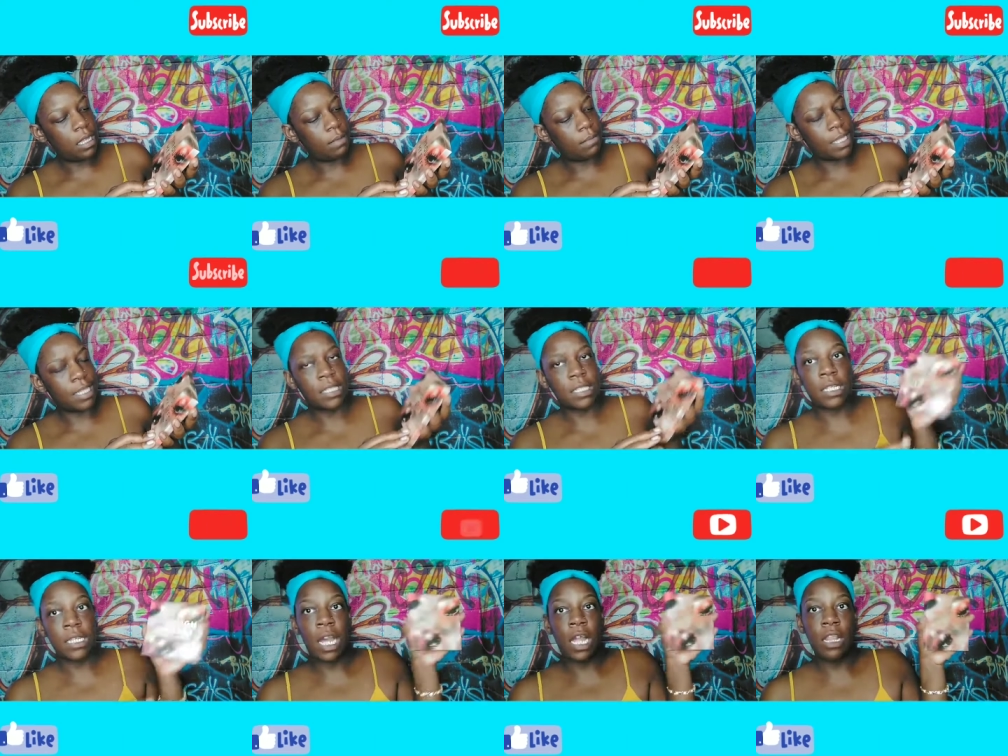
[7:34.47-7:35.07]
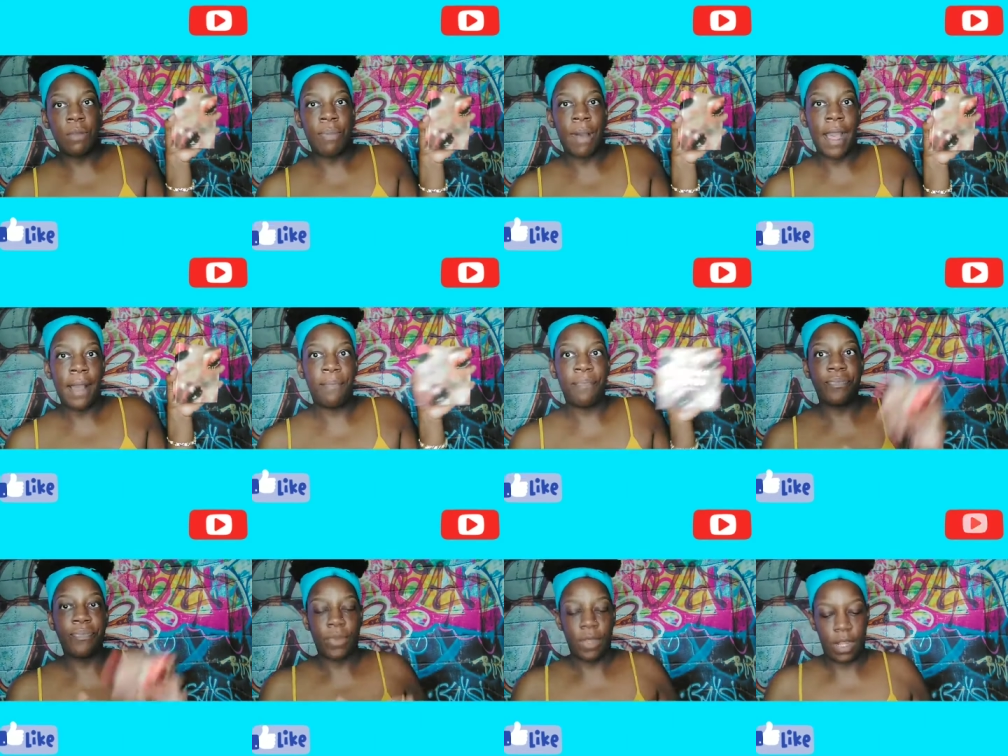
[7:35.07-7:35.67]
That's Colourpop.
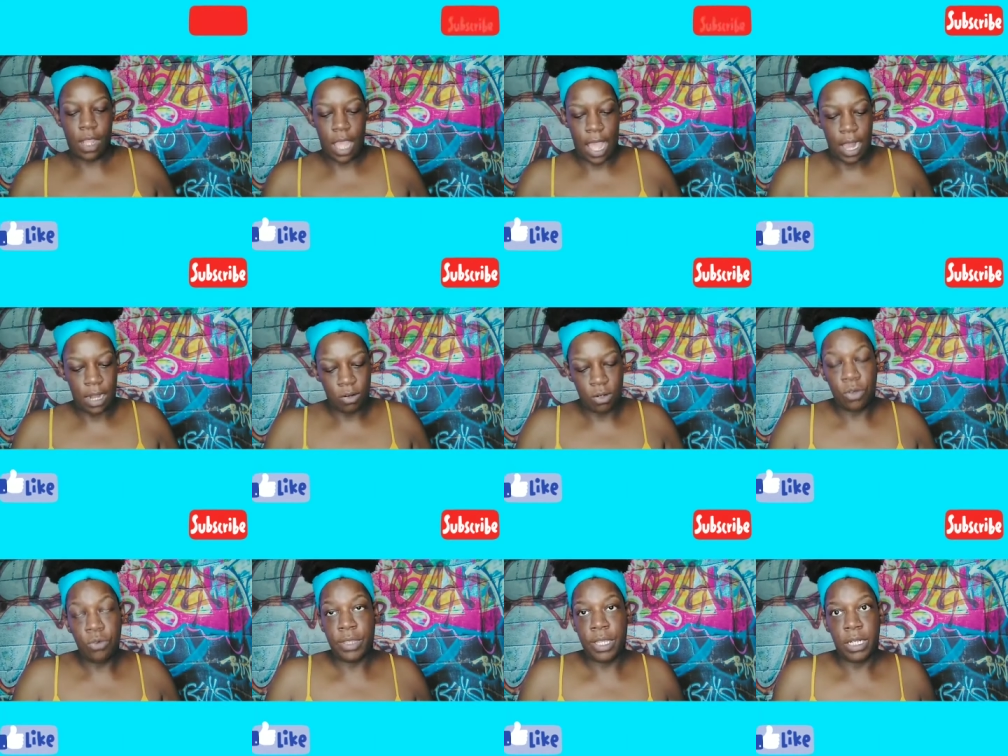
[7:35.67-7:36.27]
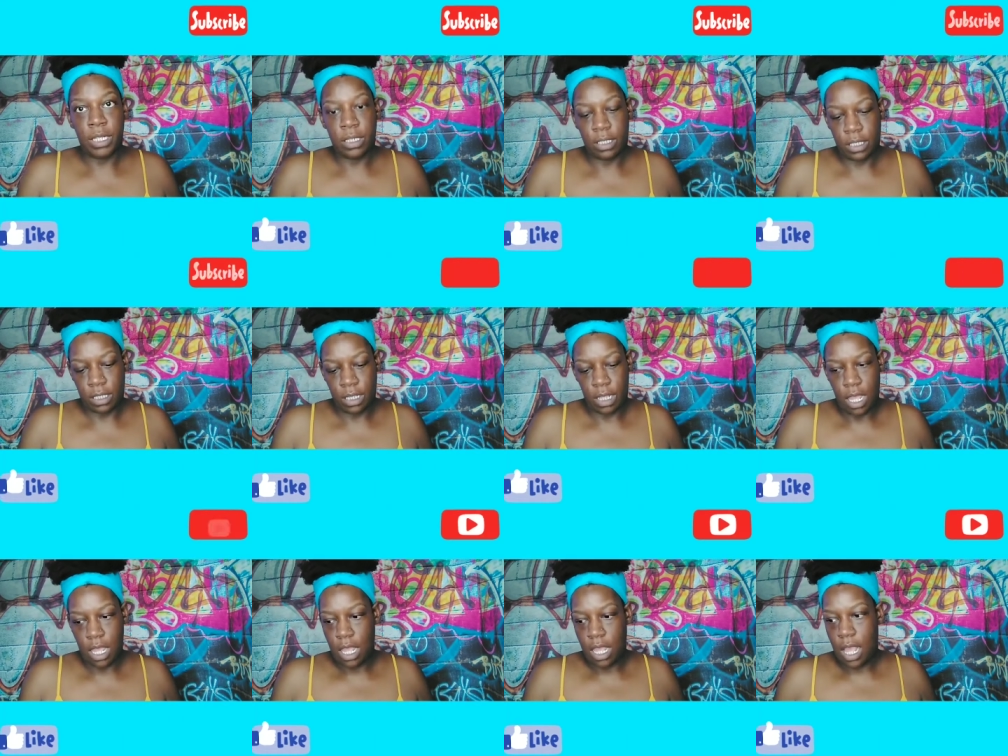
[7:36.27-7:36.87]
Okay, I don't know who that is.
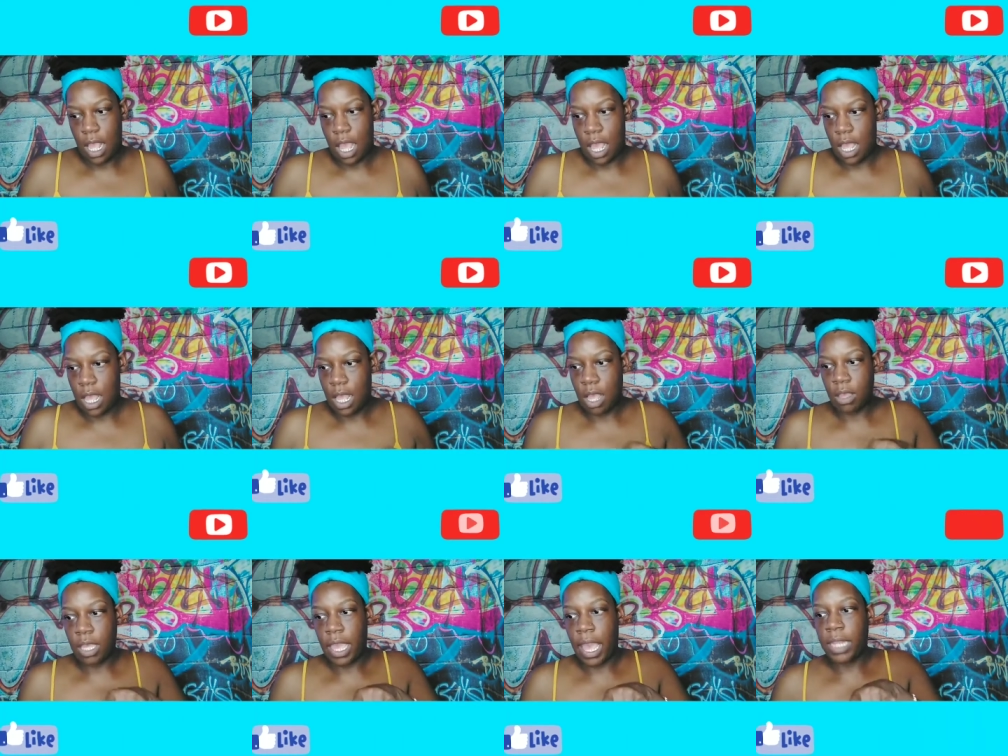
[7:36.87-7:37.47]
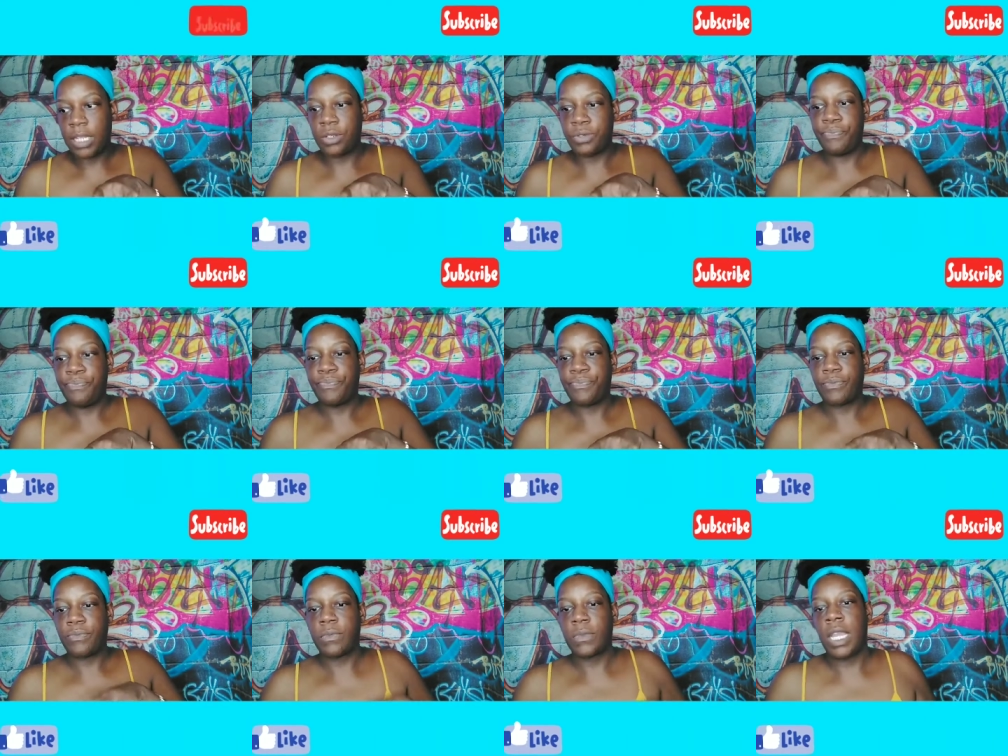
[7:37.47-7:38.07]
Oh yeah, I do.
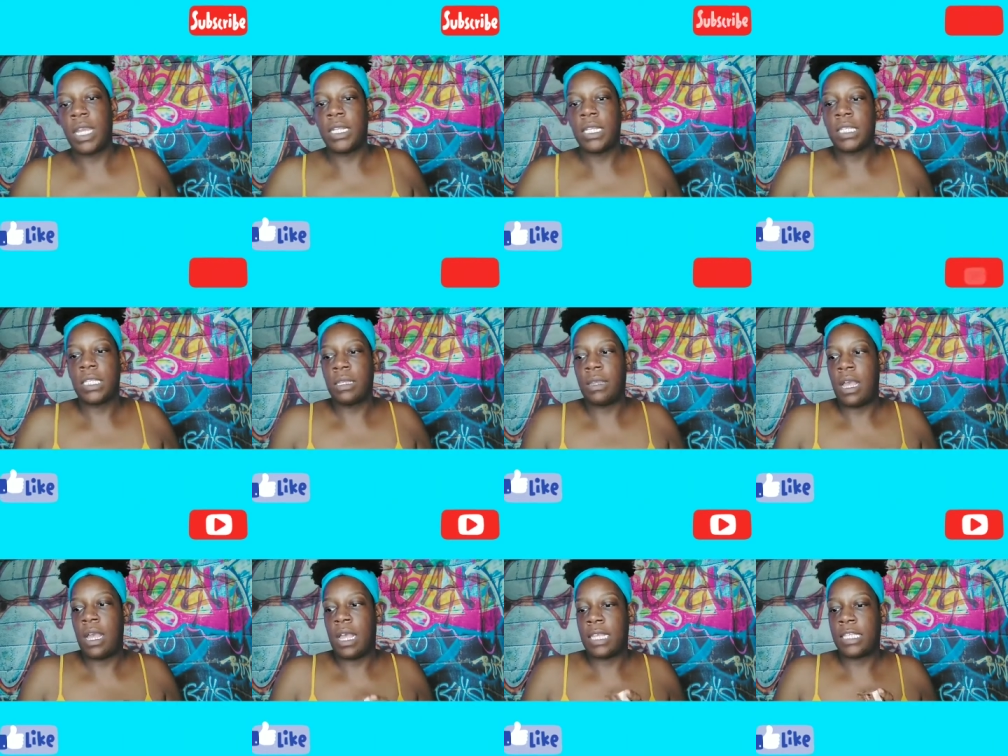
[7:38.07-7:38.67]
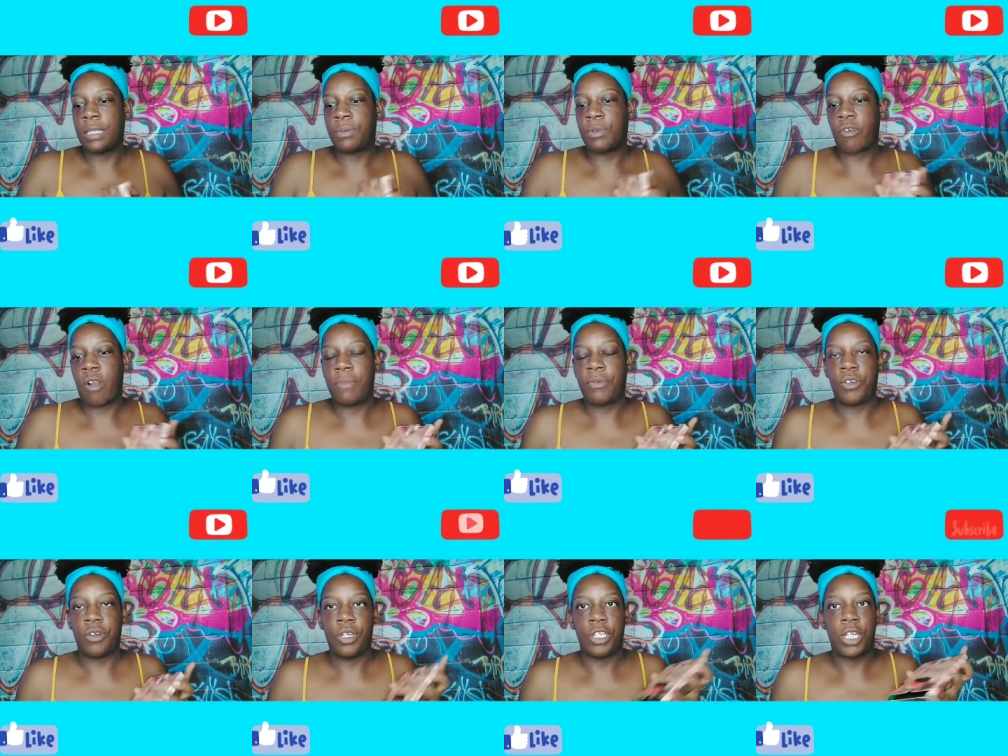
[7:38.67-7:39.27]
I did uh,
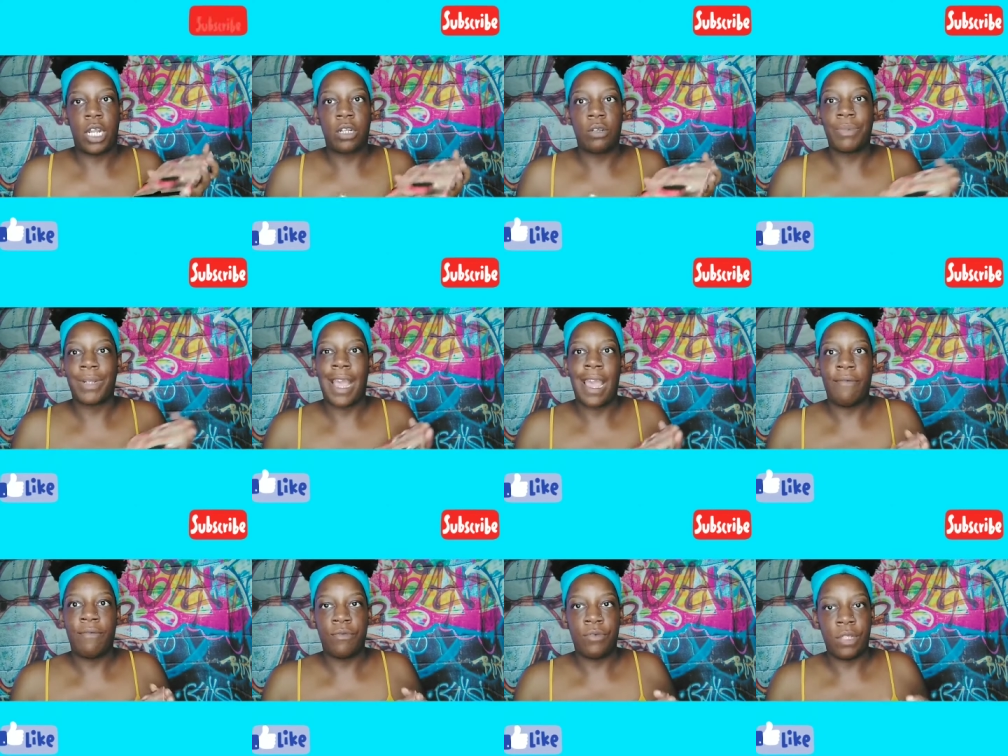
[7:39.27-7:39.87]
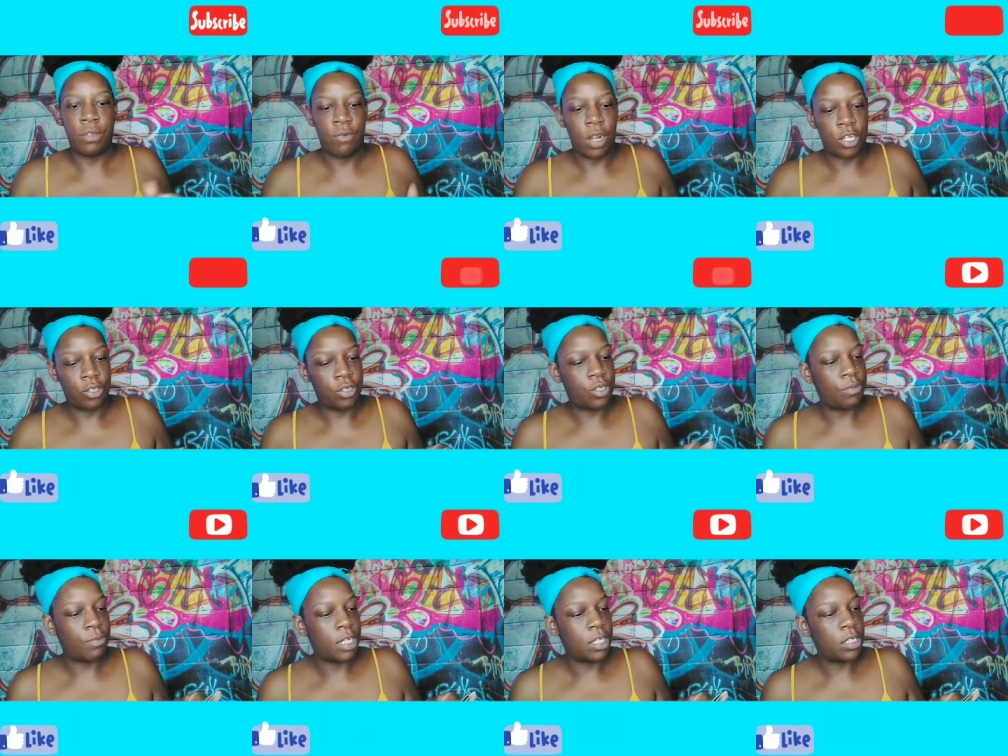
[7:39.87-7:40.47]
subscribe to her channel, but I haven't really watched
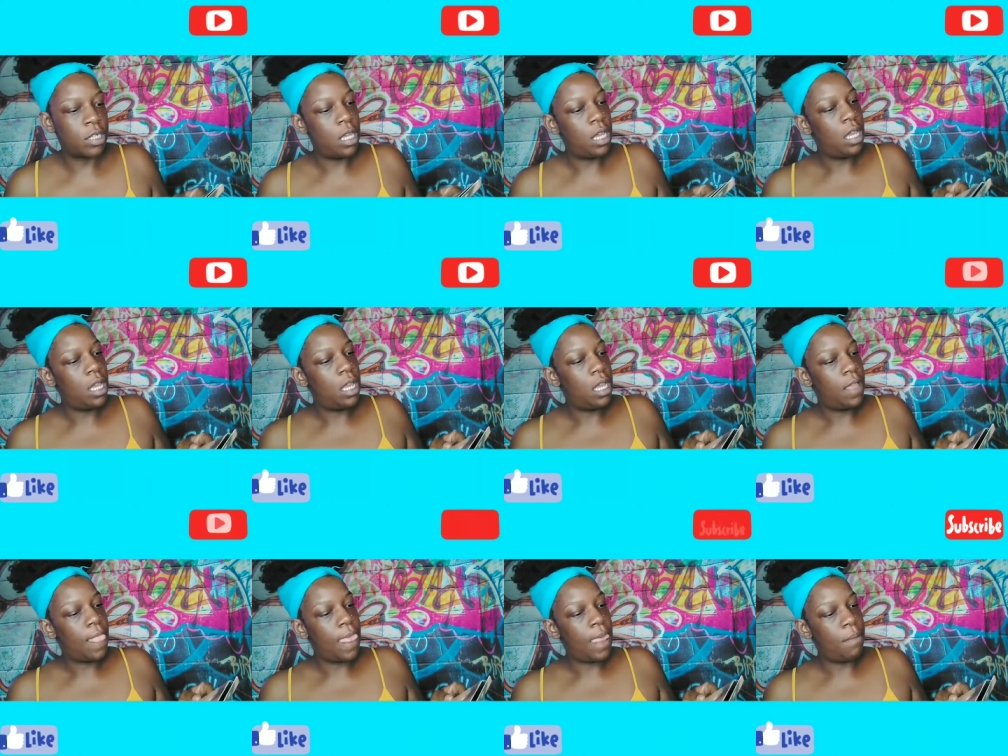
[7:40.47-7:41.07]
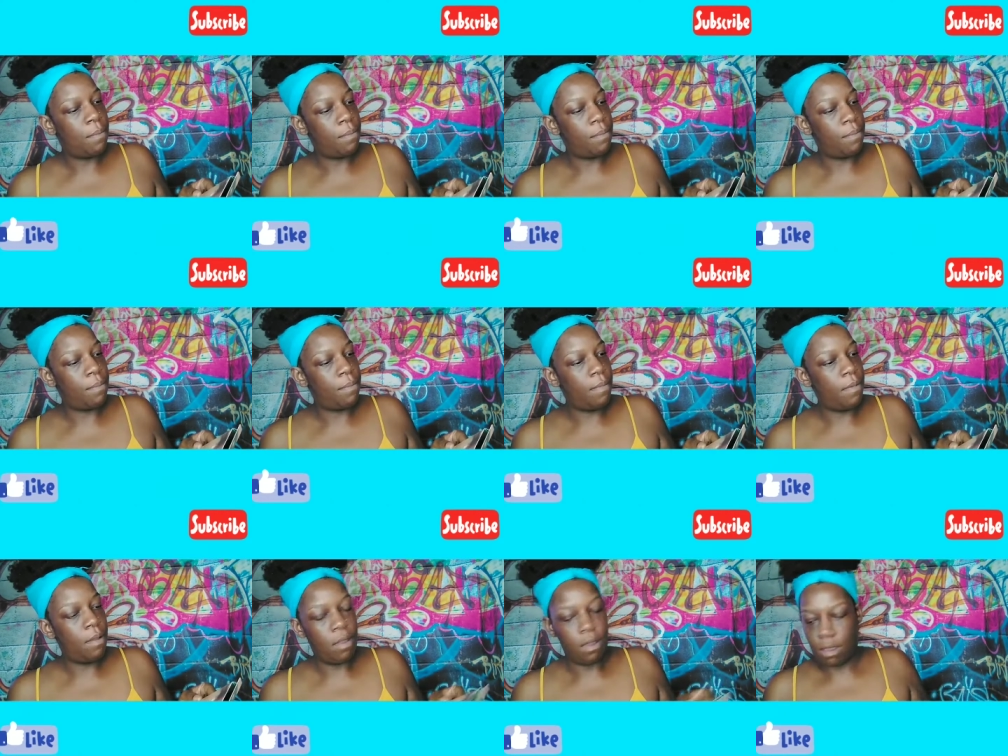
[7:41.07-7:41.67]
her too much.
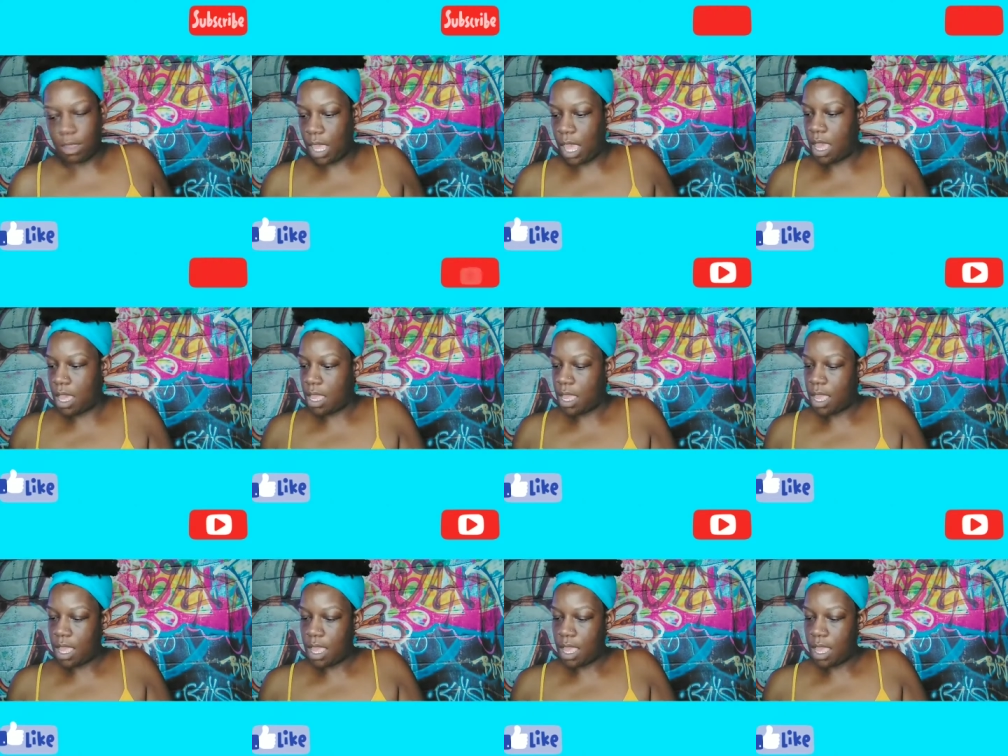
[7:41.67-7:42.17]
Okay.